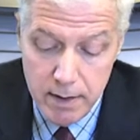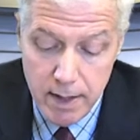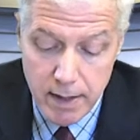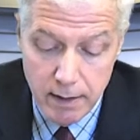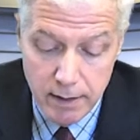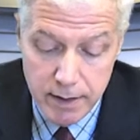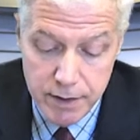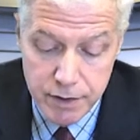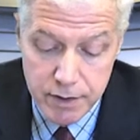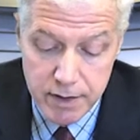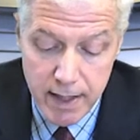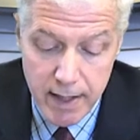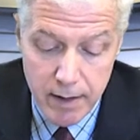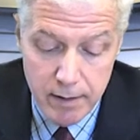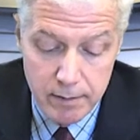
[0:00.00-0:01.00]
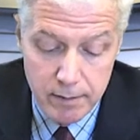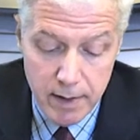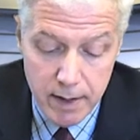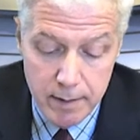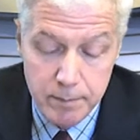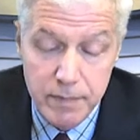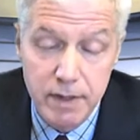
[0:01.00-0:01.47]
An Allegiant Air
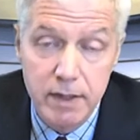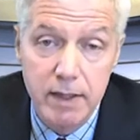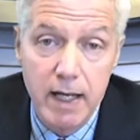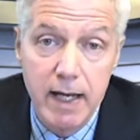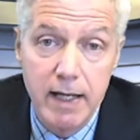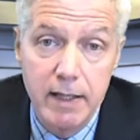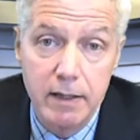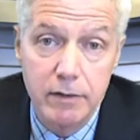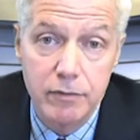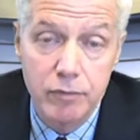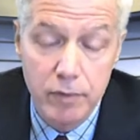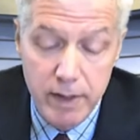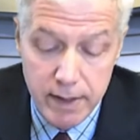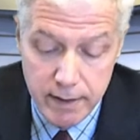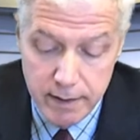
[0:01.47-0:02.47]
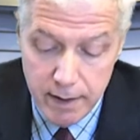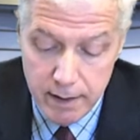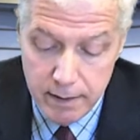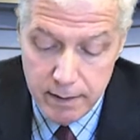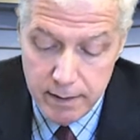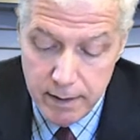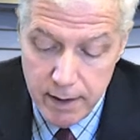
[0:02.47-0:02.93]

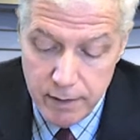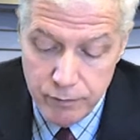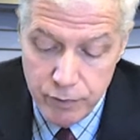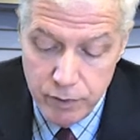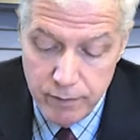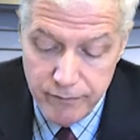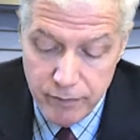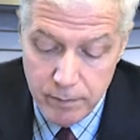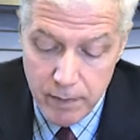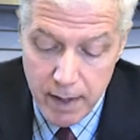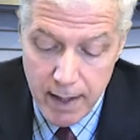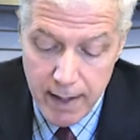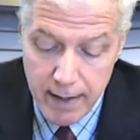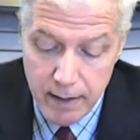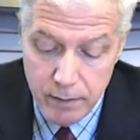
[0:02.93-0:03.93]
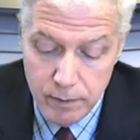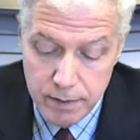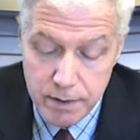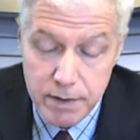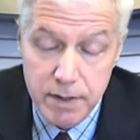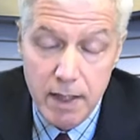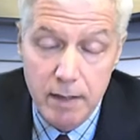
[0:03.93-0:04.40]
MD-83 en route from
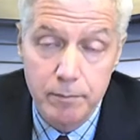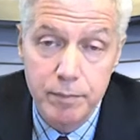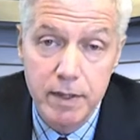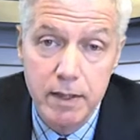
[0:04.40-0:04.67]
Iowa to St.